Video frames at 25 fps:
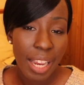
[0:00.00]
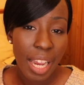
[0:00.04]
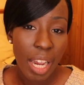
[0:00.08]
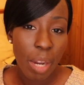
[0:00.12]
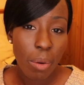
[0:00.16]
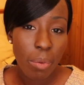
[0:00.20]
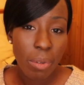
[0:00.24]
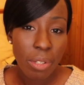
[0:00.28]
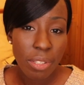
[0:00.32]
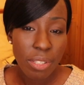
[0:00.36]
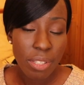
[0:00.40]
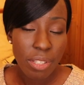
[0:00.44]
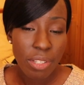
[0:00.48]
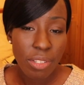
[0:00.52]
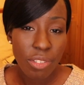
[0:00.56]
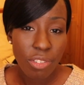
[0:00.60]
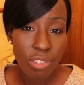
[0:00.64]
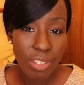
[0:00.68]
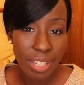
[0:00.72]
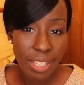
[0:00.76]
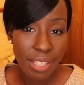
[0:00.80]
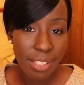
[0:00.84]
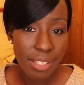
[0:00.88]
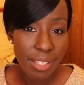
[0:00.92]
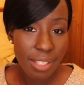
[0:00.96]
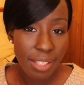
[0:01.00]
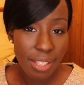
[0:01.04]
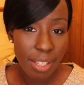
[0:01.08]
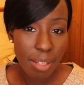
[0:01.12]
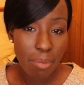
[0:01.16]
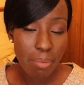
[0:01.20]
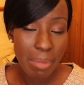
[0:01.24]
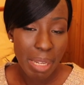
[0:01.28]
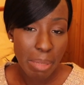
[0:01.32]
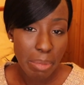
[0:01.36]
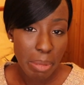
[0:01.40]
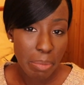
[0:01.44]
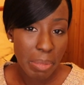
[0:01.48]
I wanted dresses
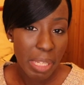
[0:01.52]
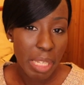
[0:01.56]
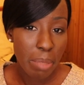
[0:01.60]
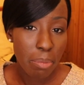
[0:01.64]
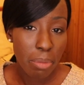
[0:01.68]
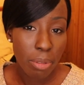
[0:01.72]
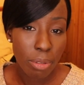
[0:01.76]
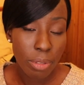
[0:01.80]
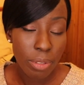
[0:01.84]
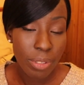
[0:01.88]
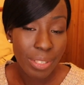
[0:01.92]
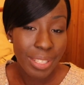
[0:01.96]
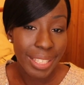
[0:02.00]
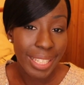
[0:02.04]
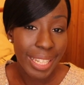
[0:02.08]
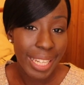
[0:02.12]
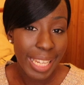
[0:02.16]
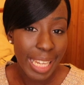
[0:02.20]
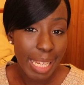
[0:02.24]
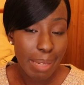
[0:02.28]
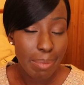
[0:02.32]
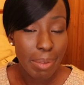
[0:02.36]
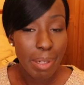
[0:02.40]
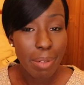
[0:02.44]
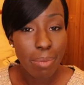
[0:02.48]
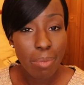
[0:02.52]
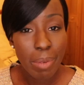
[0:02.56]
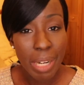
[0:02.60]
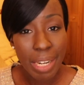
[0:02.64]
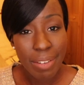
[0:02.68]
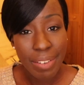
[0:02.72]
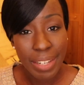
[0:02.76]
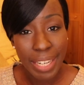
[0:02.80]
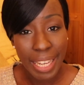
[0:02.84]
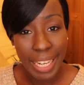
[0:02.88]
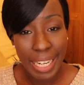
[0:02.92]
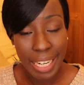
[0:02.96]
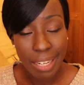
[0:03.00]
that maybe people could keep and wear
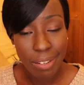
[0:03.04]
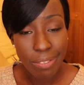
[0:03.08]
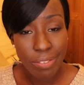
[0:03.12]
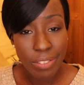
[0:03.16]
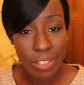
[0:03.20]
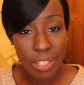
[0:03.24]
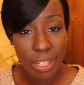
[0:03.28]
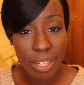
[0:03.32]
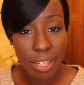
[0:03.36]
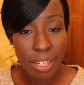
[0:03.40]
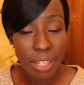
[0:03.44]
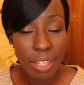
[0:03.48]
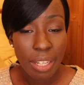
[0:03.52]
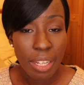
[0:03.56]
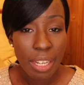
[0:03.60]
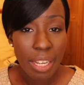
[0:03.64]
again after.